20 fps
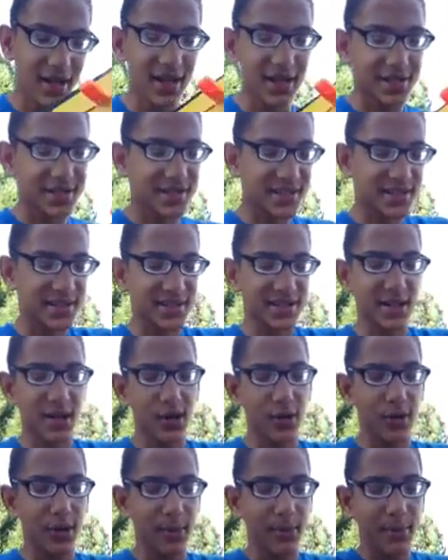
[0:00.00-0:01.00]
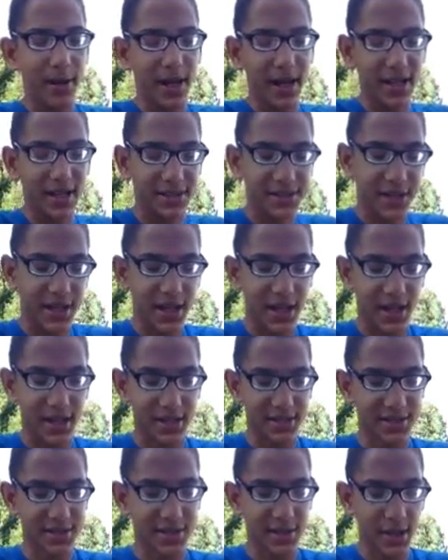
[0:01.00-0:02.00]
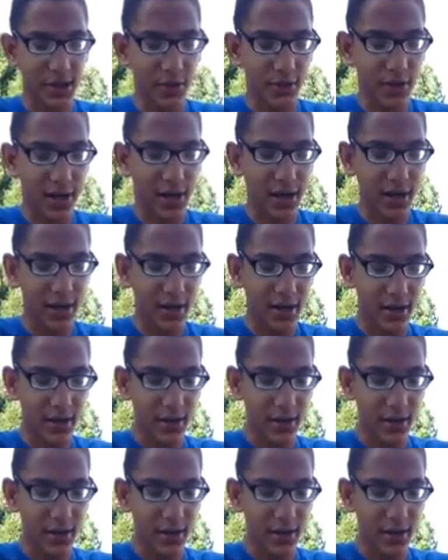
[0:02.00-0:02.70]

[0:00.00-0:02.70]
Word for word: is so amazing. So, uh,